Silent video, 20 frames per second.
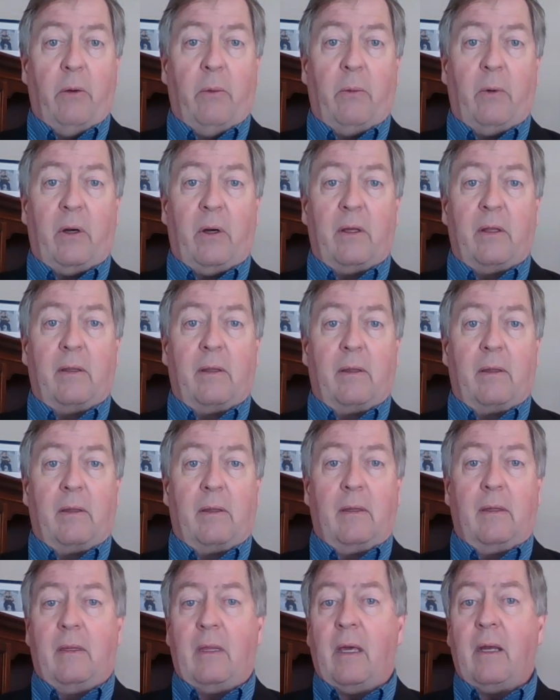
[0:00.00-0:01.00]
Well,
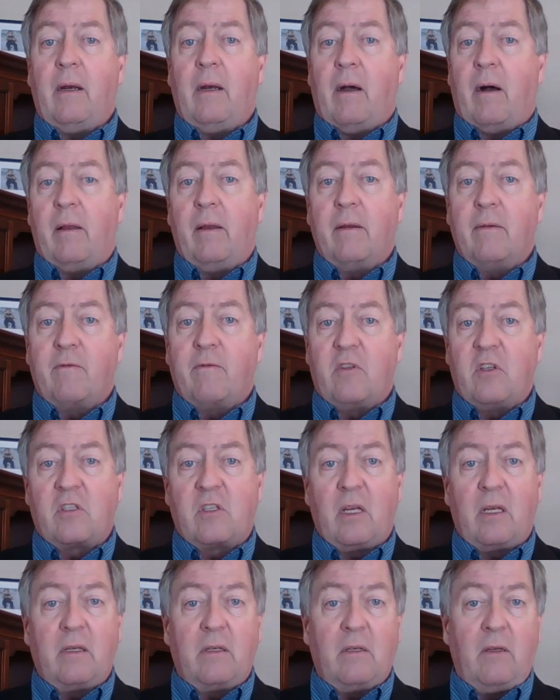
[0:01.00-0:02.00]
then all of a
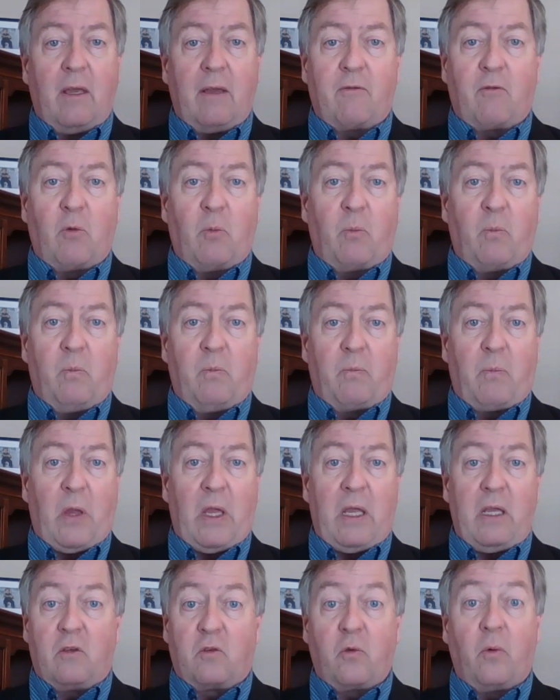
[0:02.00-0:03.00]
sudden you have to
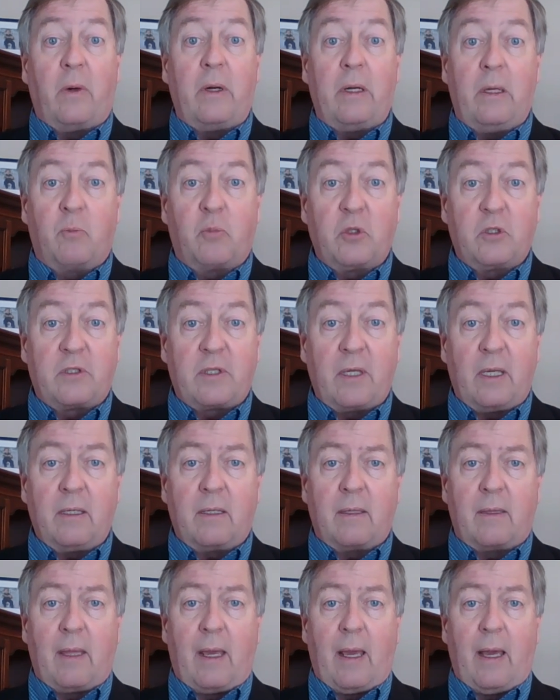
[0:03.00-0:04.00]
pay 20%
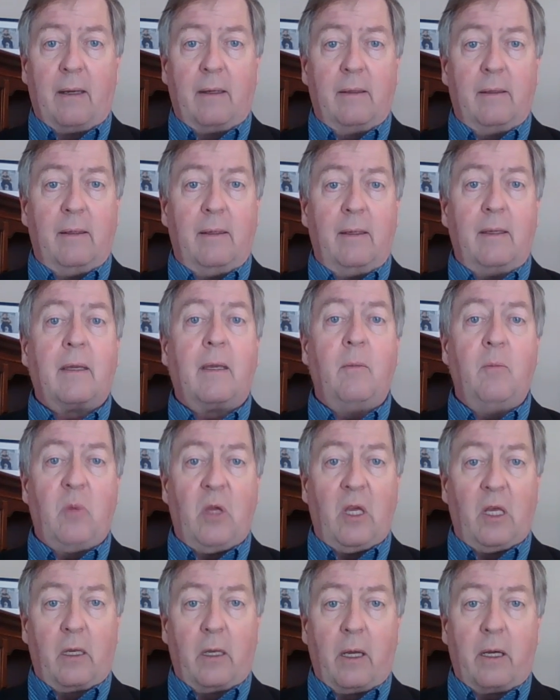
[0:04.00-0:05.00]
of that. It can
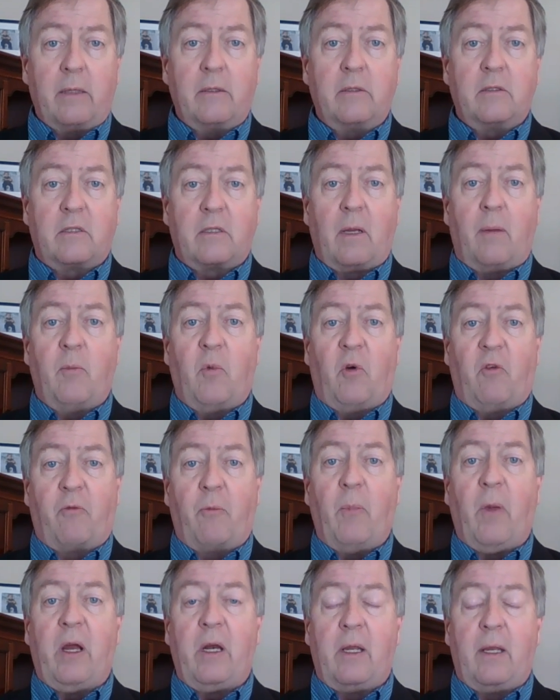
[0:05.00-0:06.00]
be a large sum of
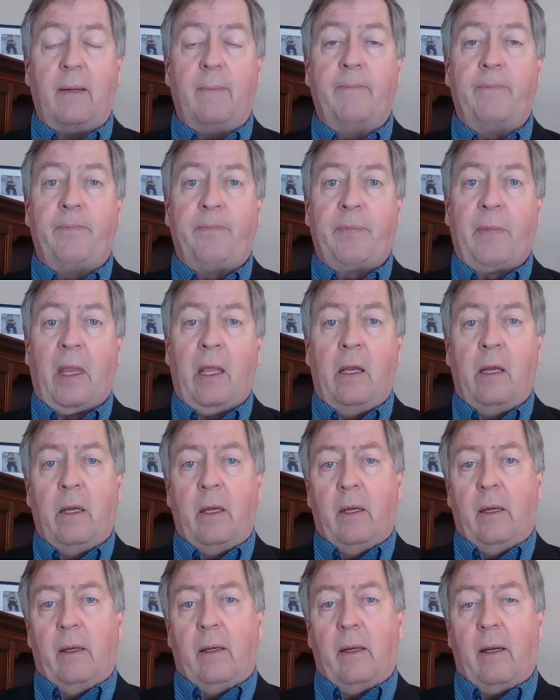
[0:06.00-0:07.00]
money.
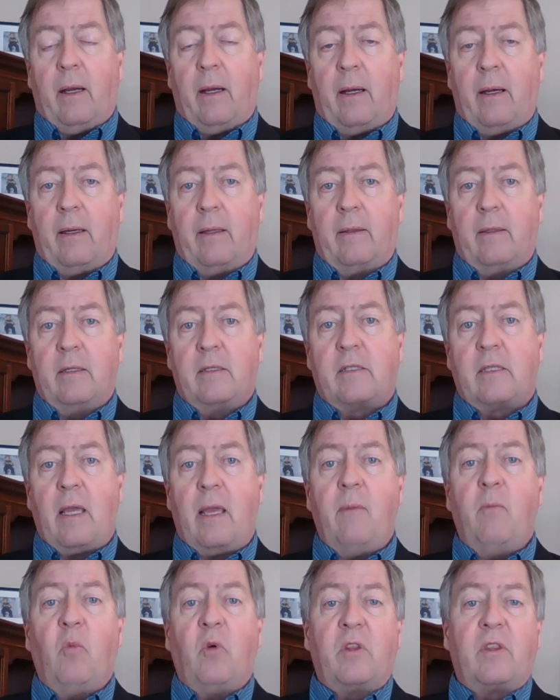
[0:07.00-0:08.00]
The
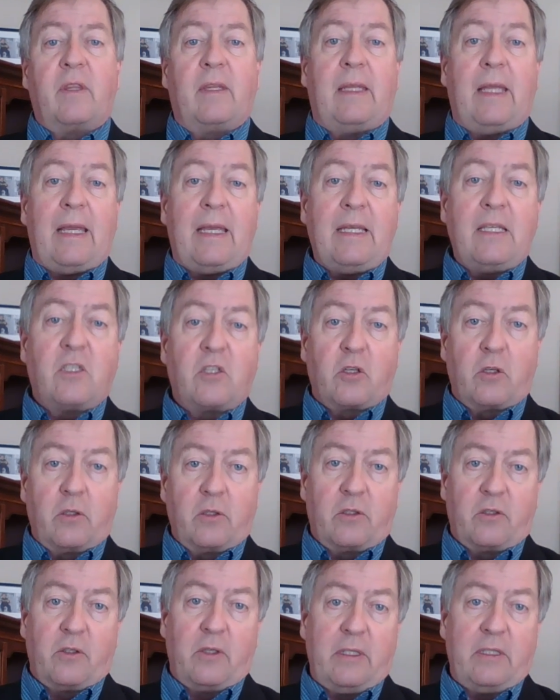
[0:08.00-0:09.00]
same with day
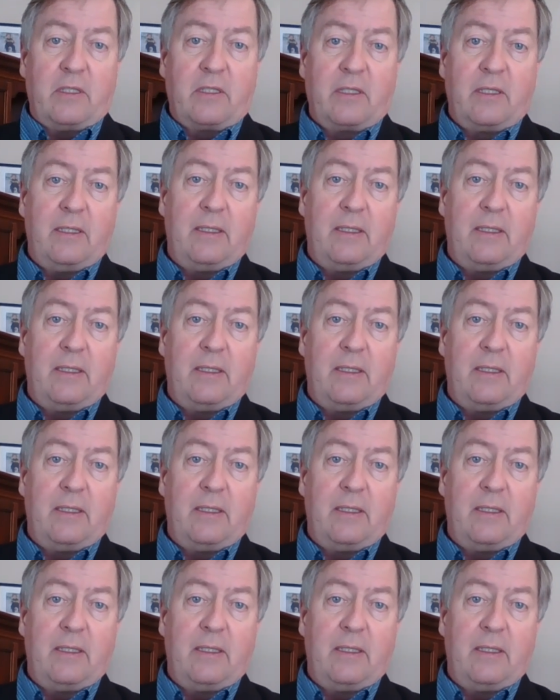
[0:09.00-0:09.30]
surgeries.